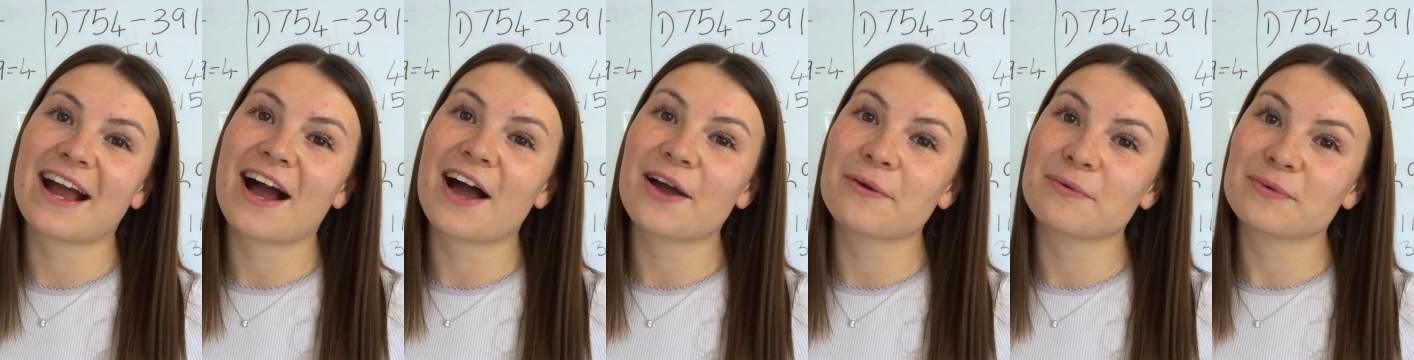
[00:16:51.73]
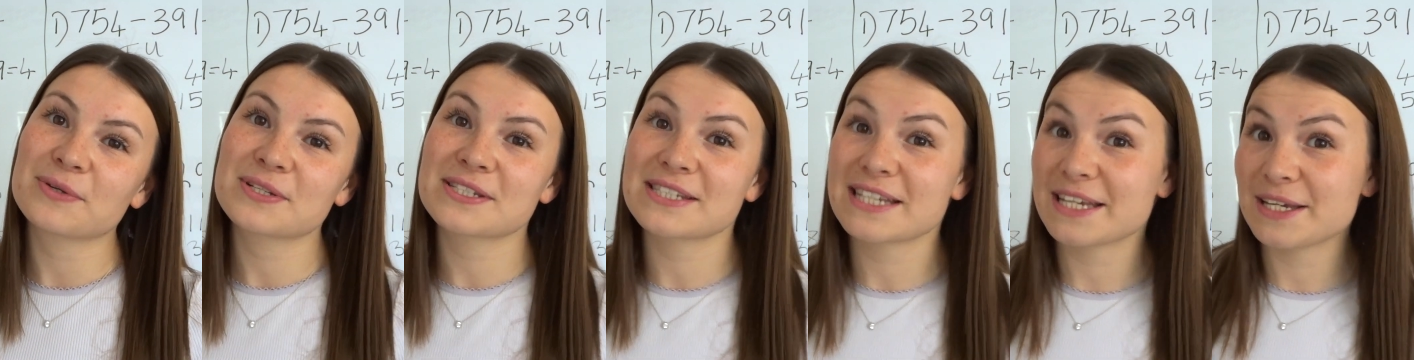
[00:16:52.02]
I
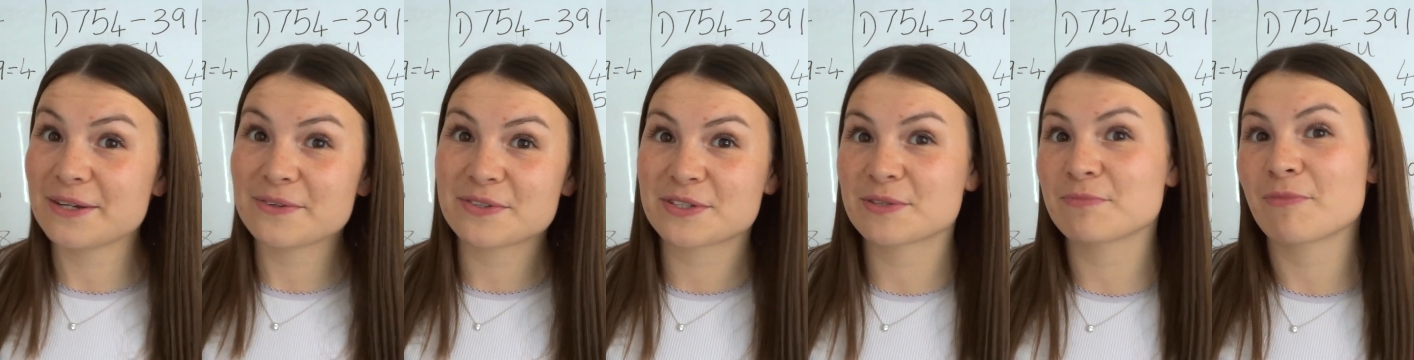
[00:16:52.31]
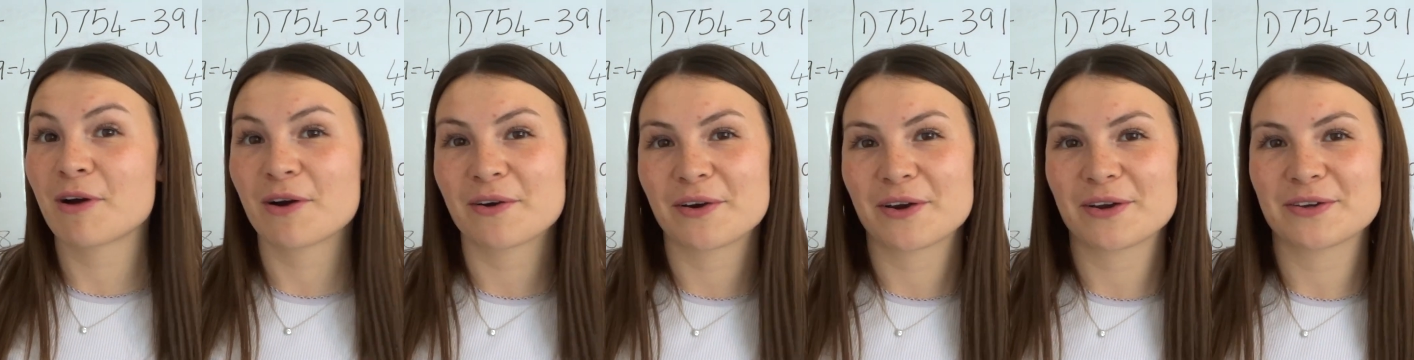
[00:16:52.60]
will see you
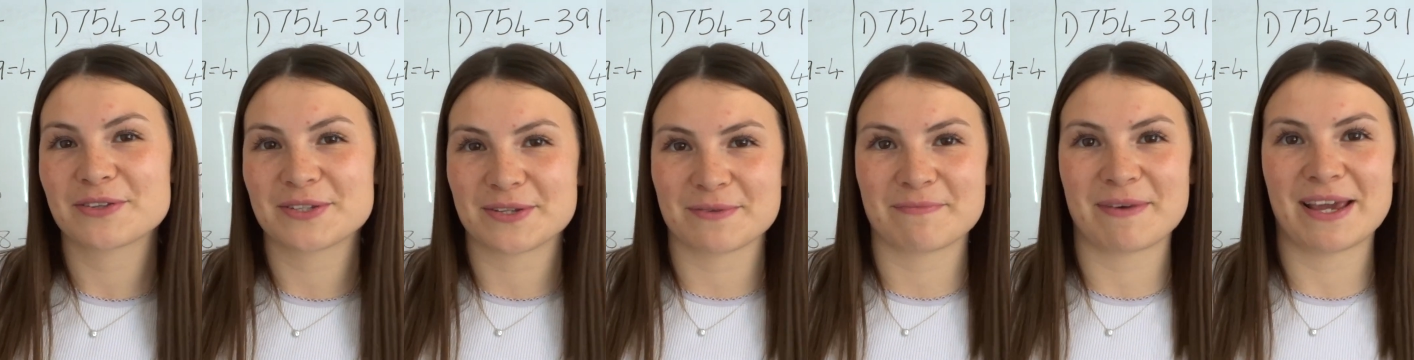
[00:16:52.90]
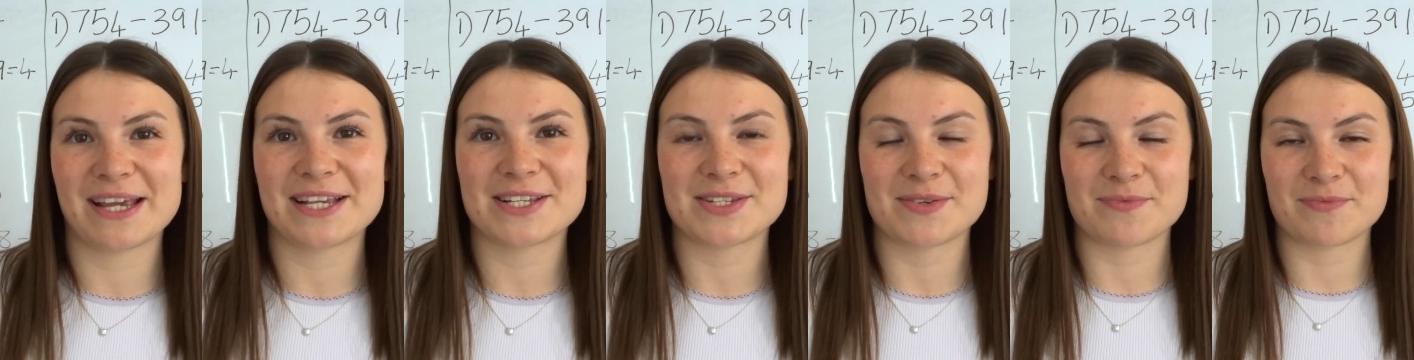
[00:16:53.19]
tomorrow to
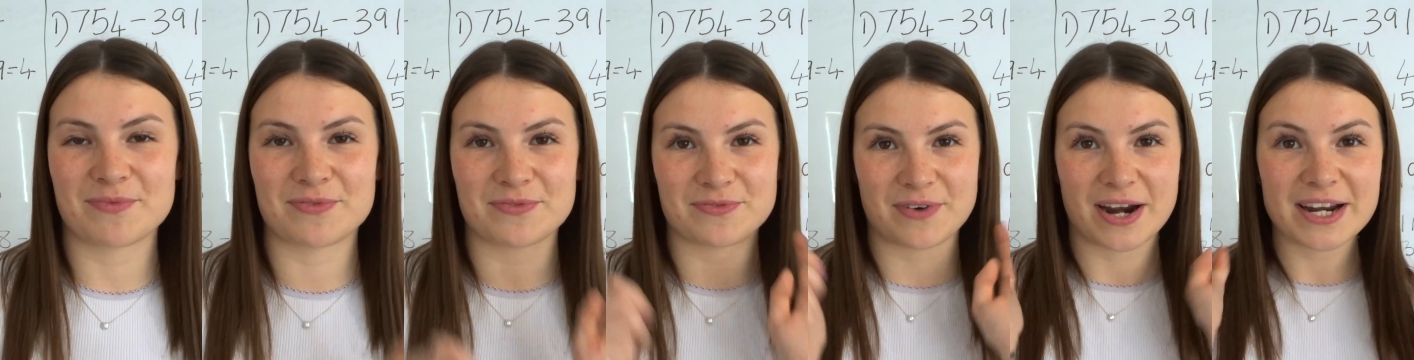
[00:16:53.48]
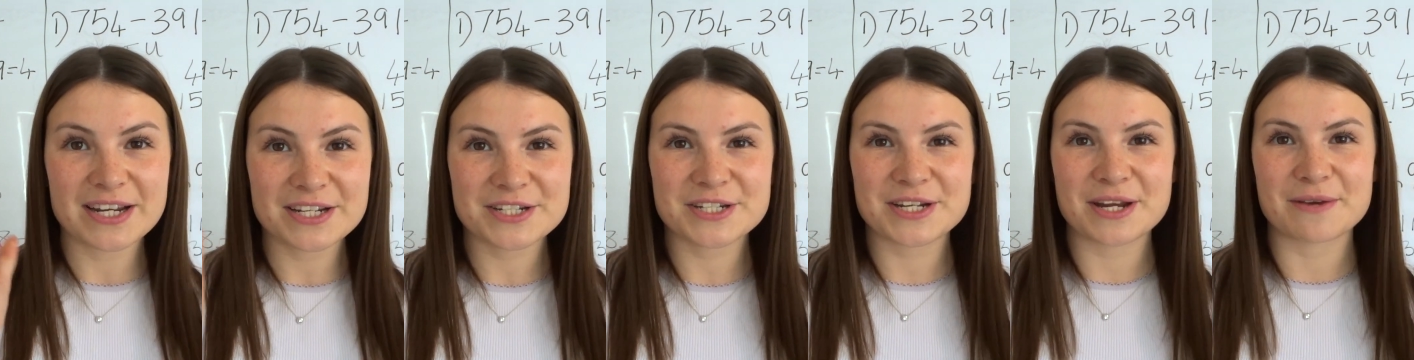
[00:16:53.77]
make some
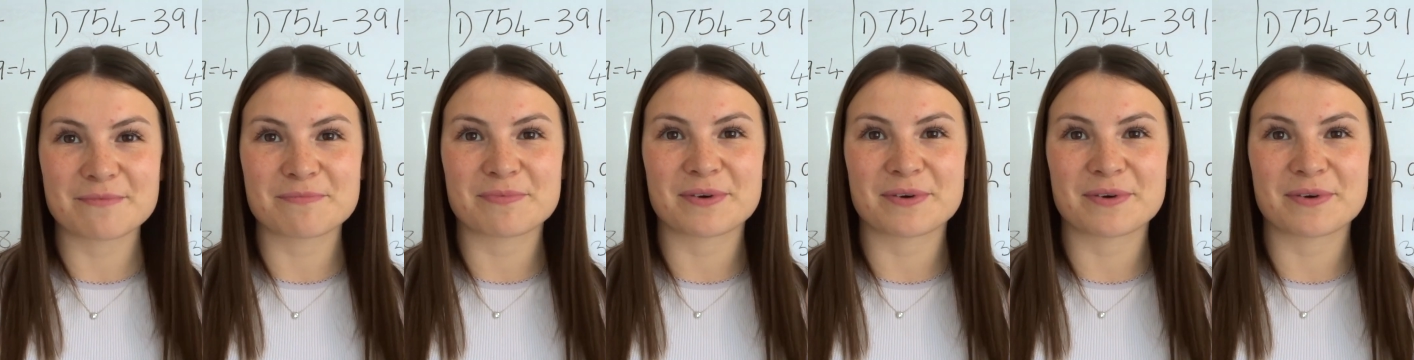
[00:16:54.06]
friendship